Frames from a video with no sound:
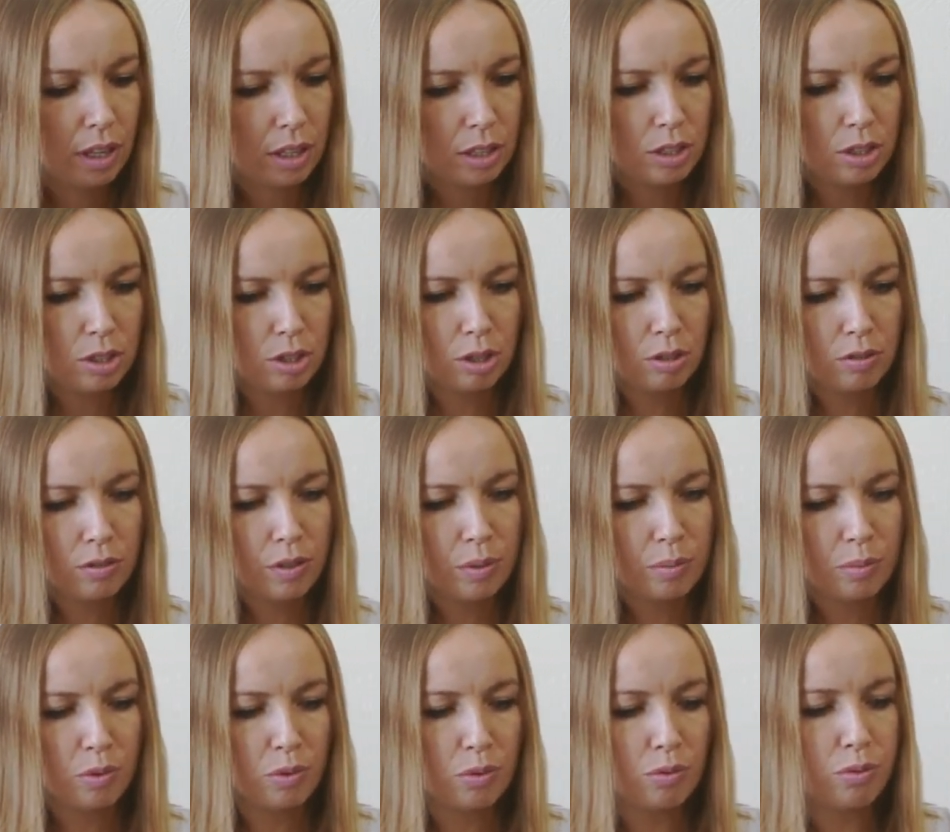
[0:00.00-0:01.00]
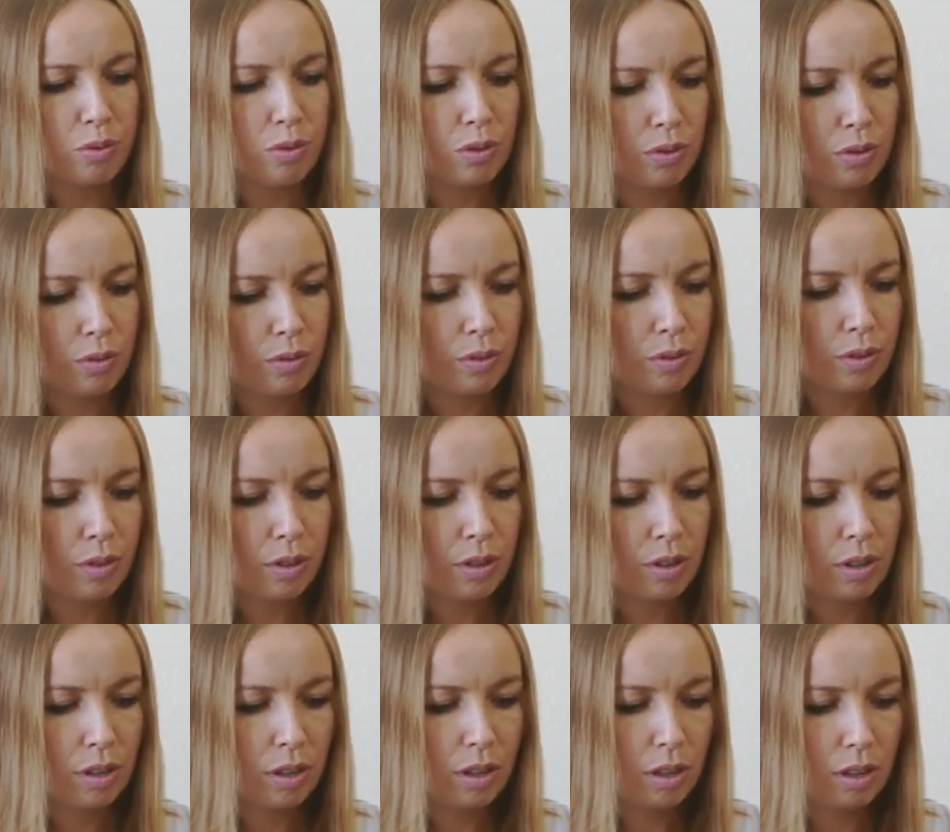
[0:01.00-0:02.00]
So remove
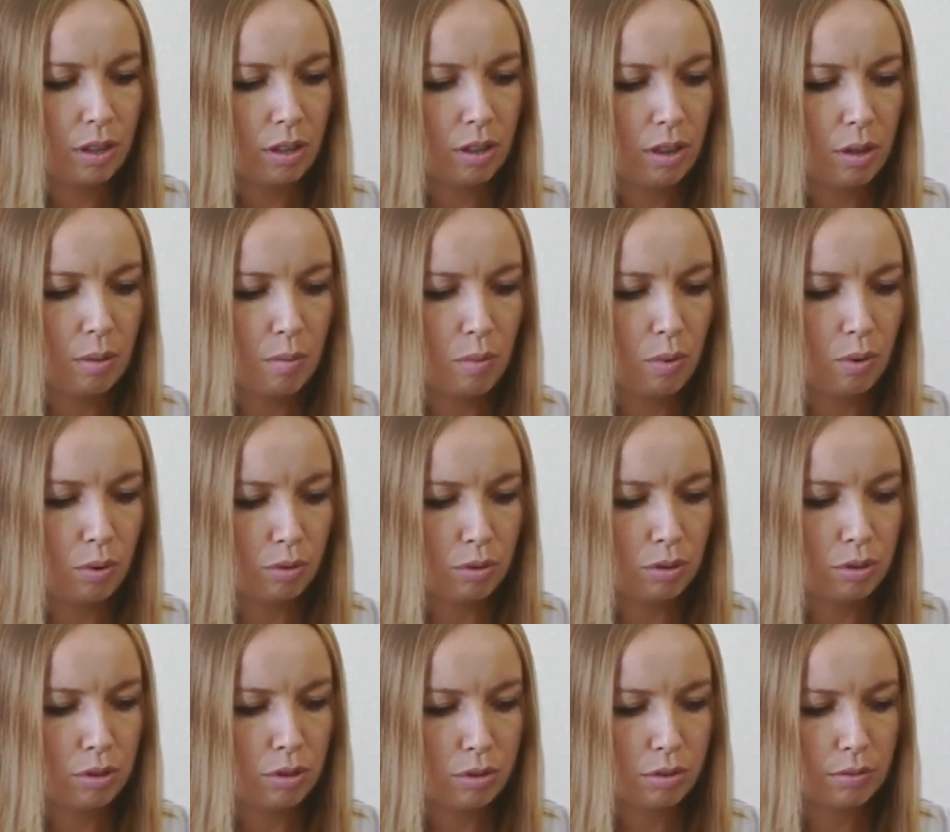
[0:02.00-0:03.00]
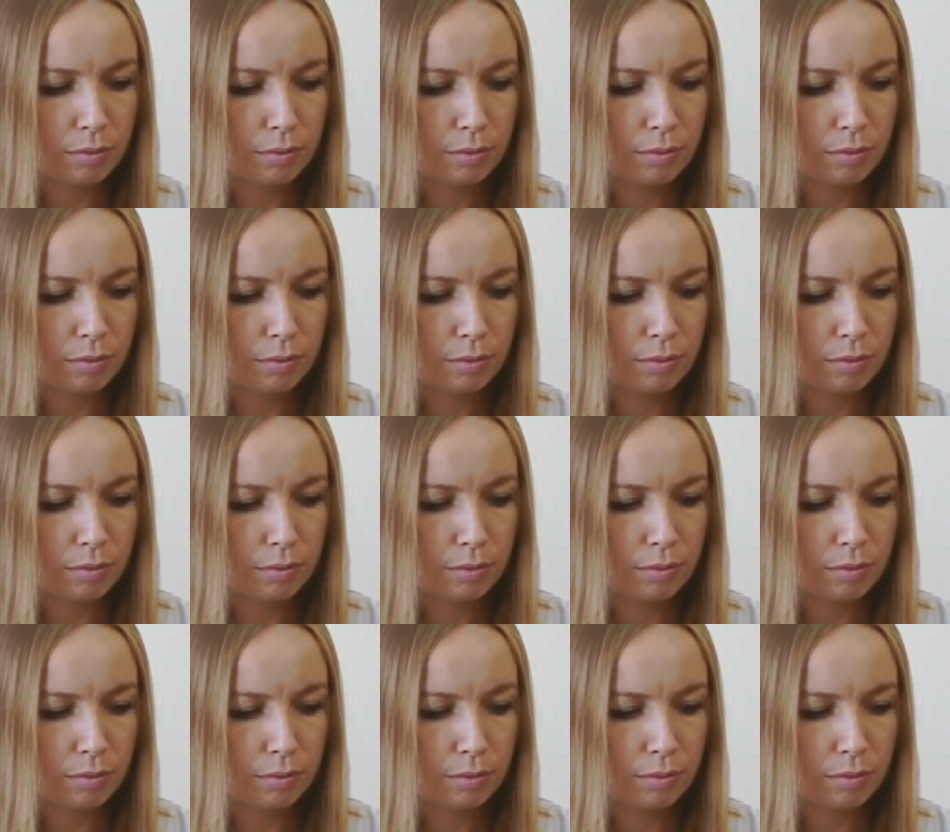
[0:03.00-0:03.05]
the bolts.